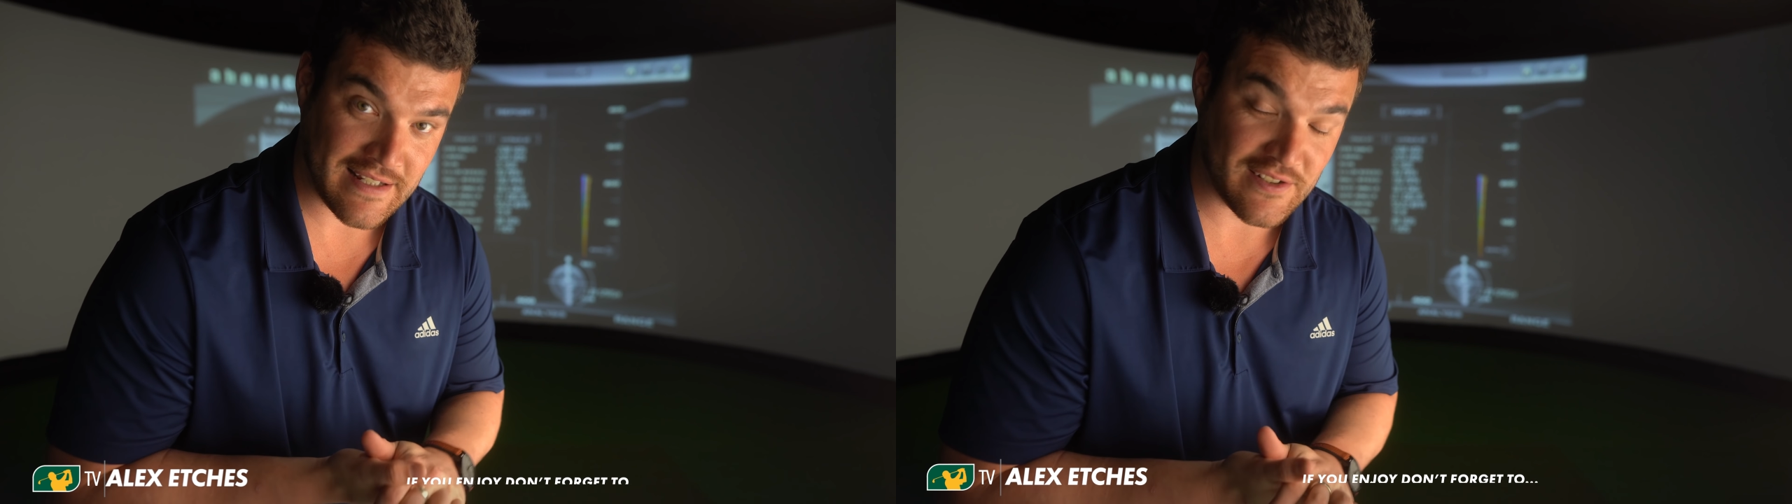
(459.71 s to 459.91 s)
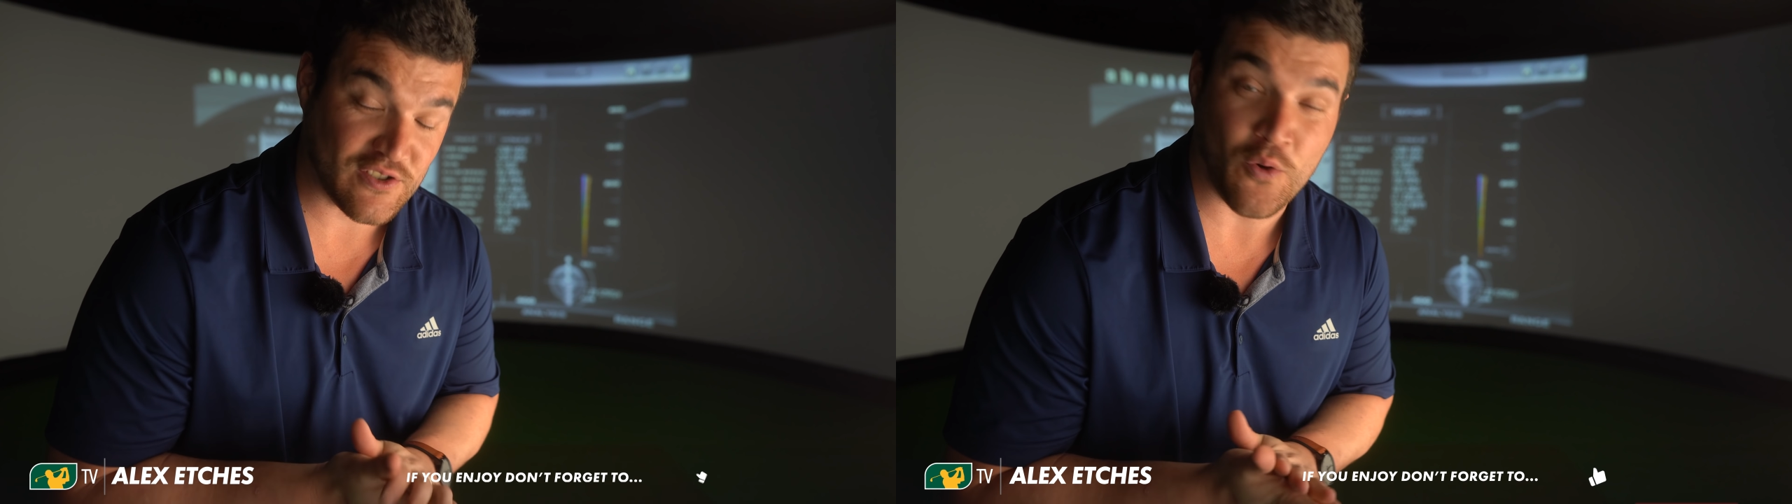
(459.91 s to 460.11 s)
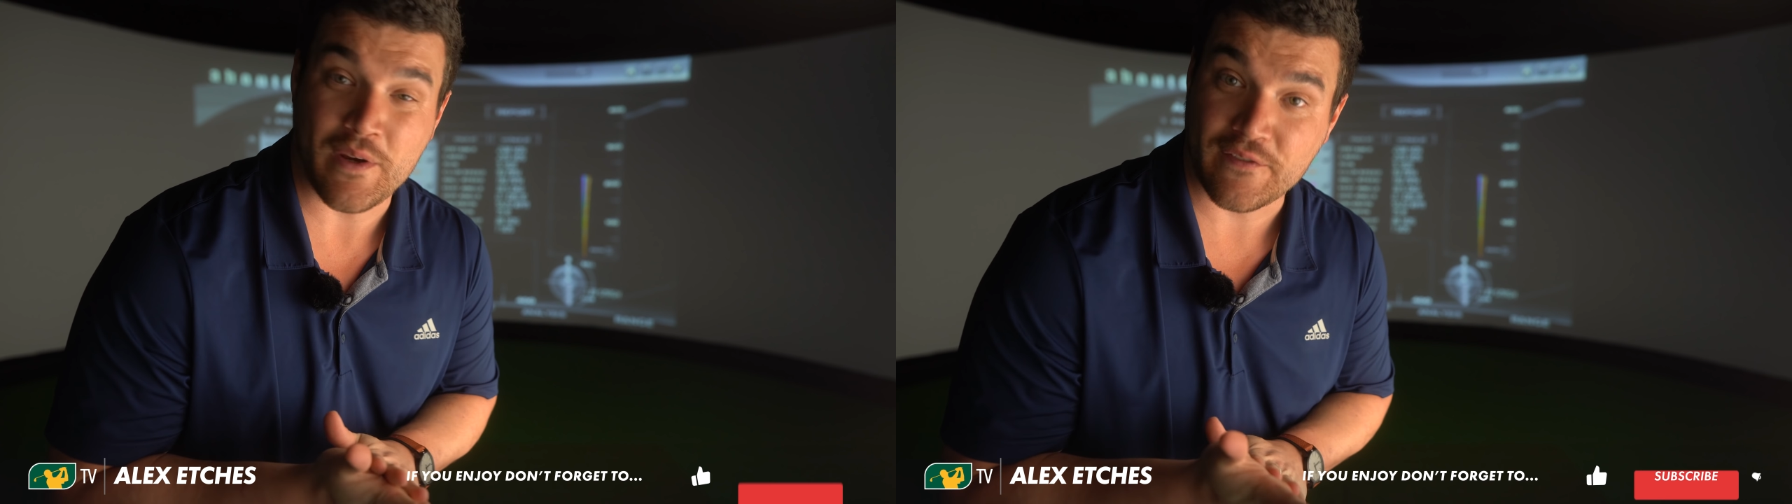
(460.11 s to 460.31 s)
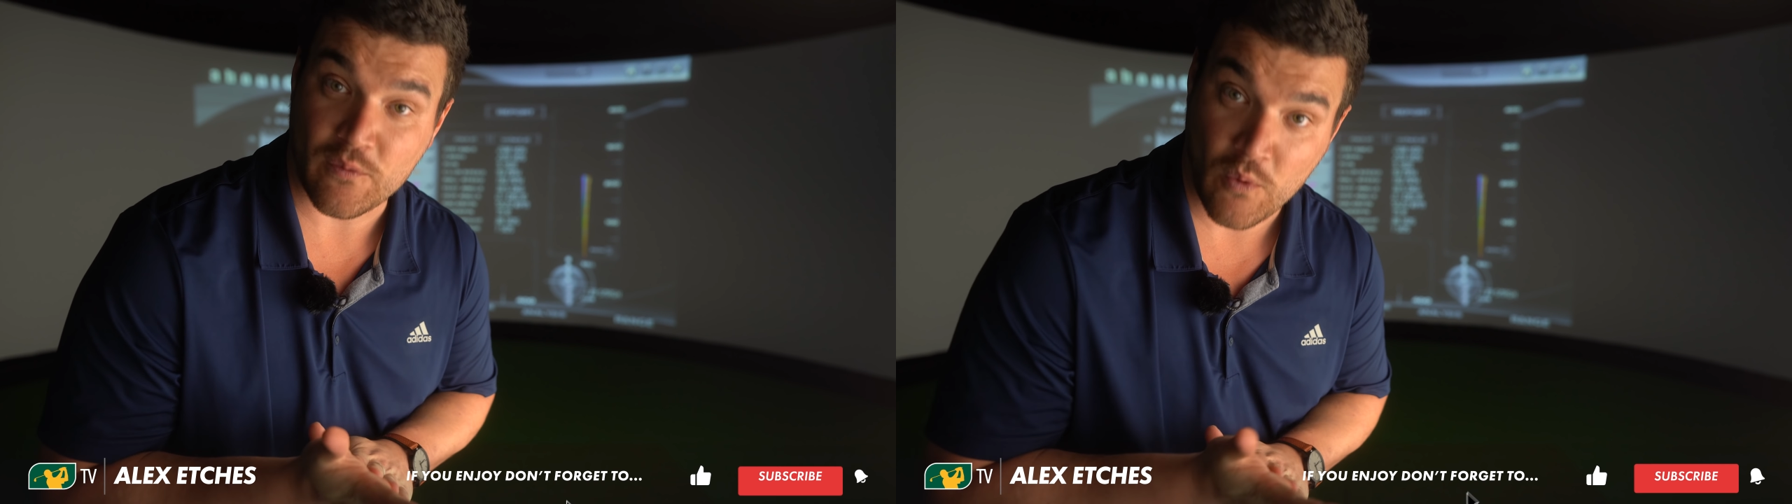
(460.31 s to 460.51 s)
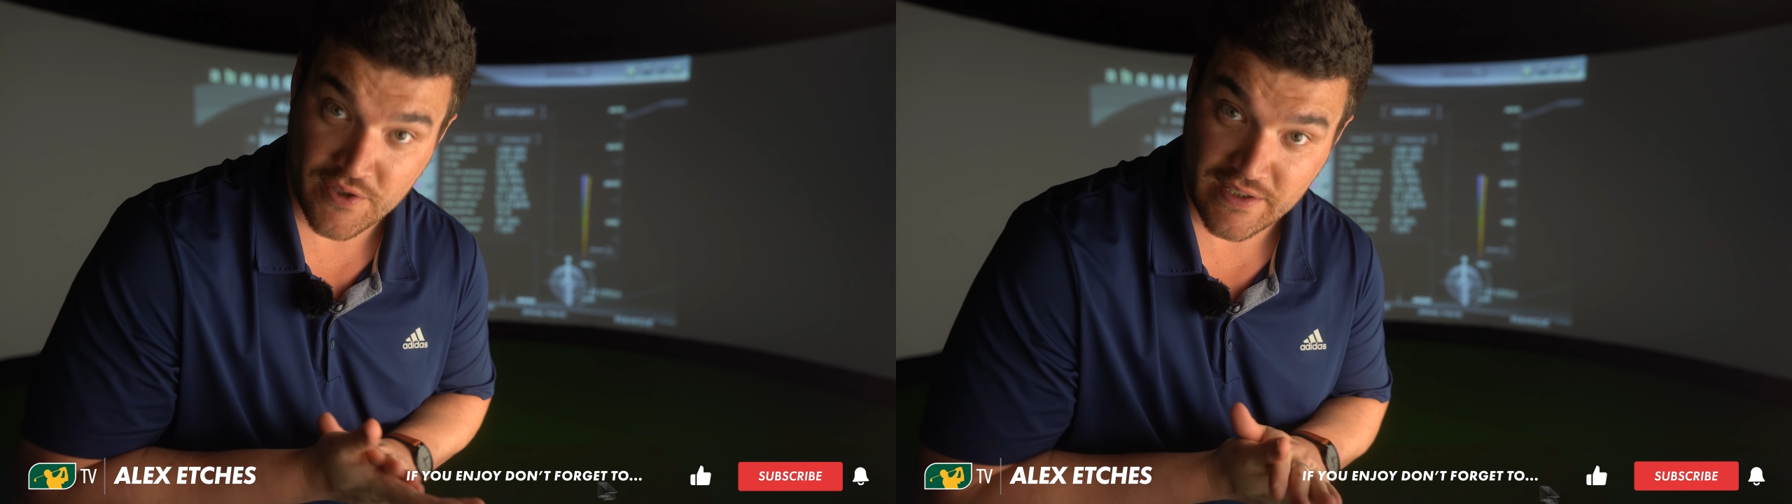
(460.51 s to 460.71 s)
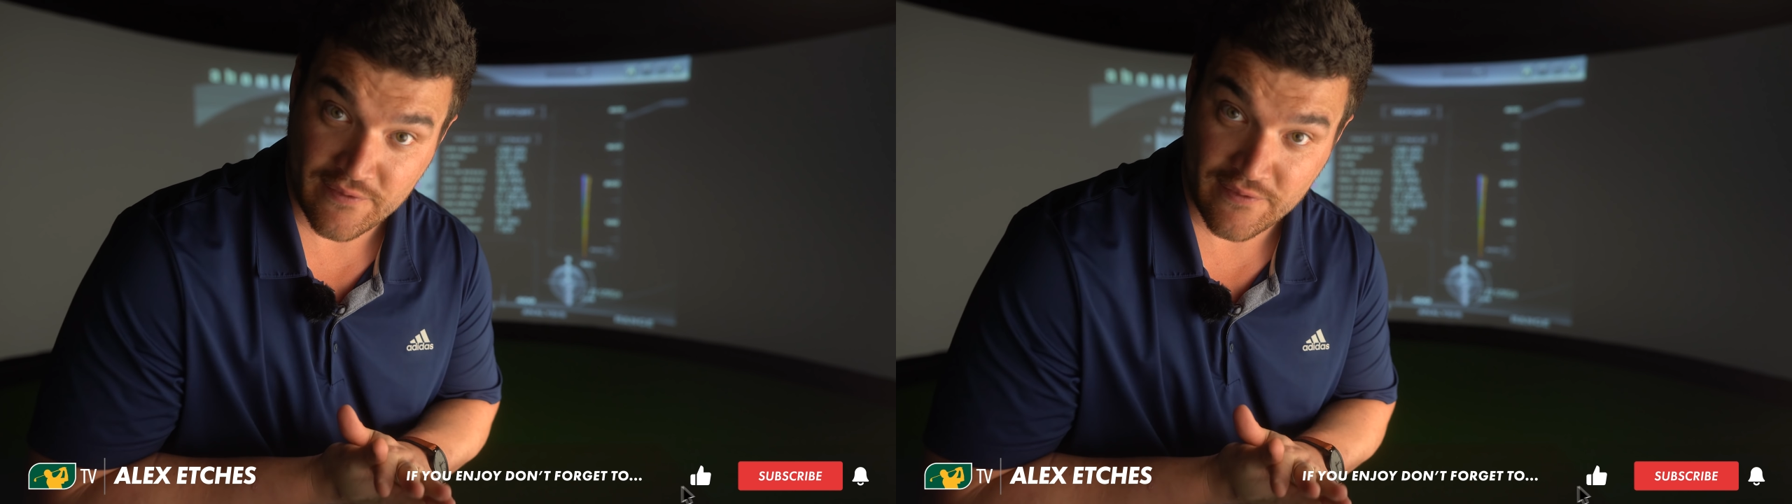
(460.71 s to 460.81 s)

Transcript: thanks as always for watching.